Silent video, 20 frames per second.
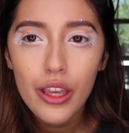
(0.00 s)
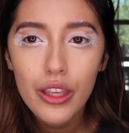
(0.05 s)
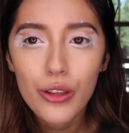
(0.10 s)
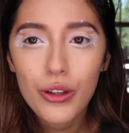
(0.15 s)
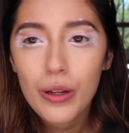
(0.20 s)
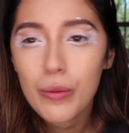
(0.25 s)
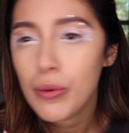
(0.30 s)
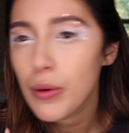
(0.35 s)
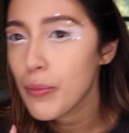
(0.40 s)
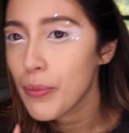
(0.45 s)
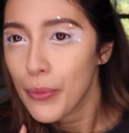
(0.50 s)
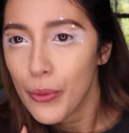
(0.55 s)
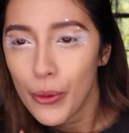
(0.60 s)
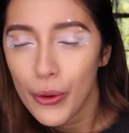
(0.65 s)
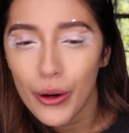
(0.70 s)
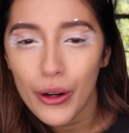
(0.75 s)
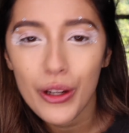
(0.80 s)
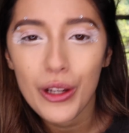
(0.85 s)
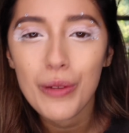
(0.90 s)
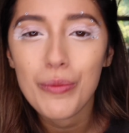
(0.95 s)
You can put
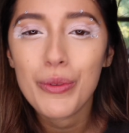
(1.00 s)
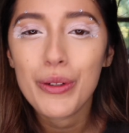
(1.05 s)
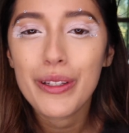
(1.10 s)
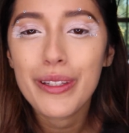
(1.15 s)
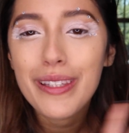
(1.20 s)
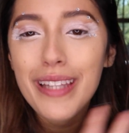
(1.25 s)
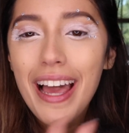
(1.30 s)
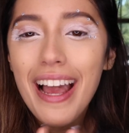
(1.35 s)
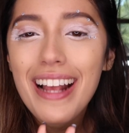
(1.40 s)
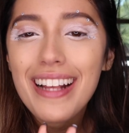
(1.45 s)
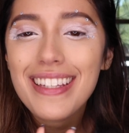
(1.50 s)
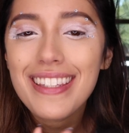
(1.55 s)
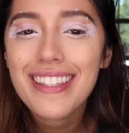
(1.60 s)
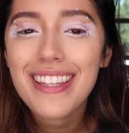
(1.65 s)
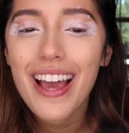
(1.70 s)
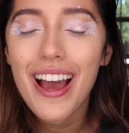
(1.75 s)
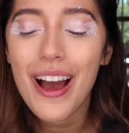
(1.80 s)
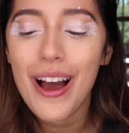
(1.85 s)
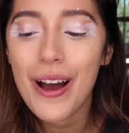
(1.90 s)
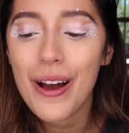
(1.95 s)
more, you can put
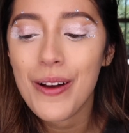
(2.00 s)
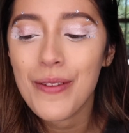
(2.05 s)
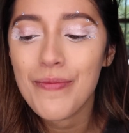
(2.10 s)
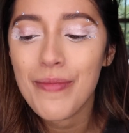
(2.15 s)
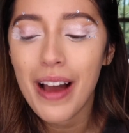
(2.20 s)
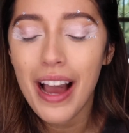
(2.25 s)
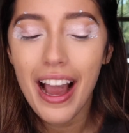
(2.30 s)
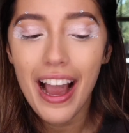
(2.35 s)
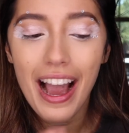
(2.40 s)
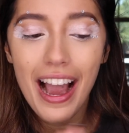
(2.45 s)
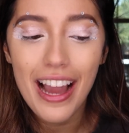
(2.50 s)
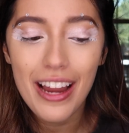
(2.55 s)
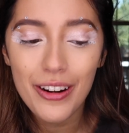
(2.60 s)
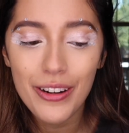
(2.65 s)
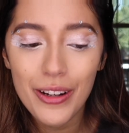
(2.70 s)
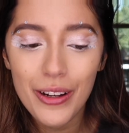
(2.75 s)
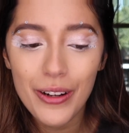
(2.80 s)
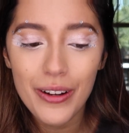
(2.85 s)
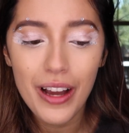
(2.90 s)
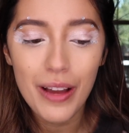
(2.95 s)
less. I
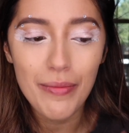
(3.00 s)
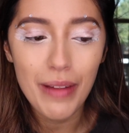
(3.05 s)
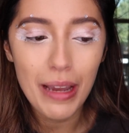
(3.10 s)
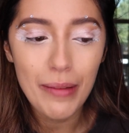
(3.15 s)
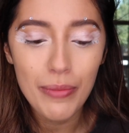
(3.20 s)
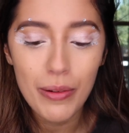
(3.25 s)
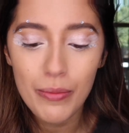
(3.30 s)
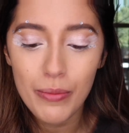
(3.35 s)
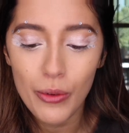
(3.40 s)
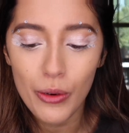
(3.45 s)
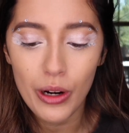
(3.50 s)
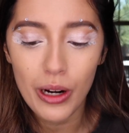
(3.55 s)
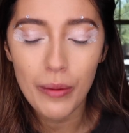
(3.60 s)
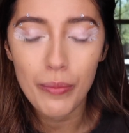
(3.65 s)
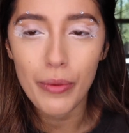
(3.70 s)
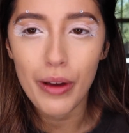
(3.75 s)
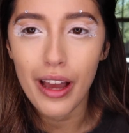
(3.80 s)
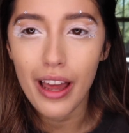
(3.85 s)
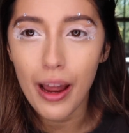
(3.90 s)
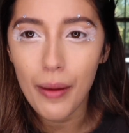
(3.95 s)
don't know, I might put more,
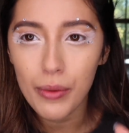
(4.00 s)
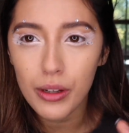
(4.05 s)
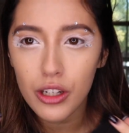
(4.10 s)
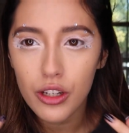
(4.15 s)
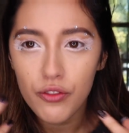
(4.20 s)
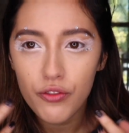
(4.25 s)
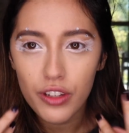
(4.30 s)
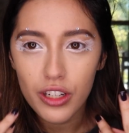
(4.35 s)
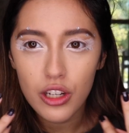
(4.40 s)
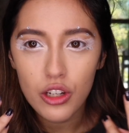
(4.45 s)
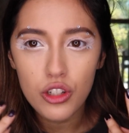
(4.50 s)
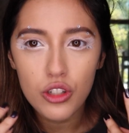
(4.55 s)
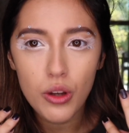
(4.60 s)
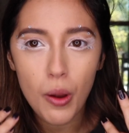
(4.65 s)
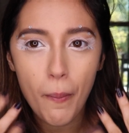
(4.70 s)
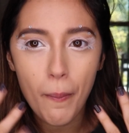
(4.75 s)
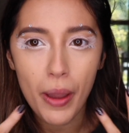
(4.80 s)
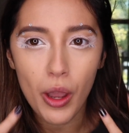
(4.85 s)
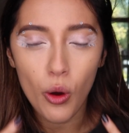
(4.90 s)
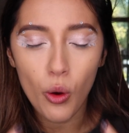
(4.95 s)
but I'm gonna
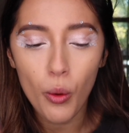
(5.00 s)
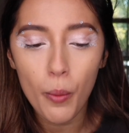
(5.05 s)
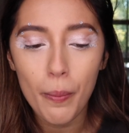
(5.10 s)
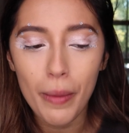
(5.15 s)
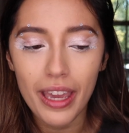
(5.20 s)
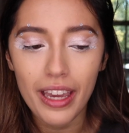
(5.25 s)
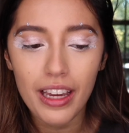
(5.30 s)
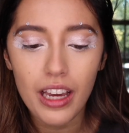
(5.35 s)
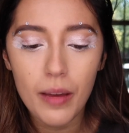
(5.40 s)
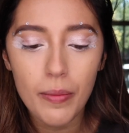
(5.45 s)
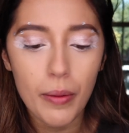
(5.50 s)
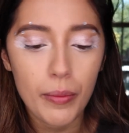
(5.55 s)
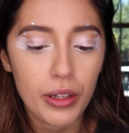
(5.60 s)
finish my whole makeup.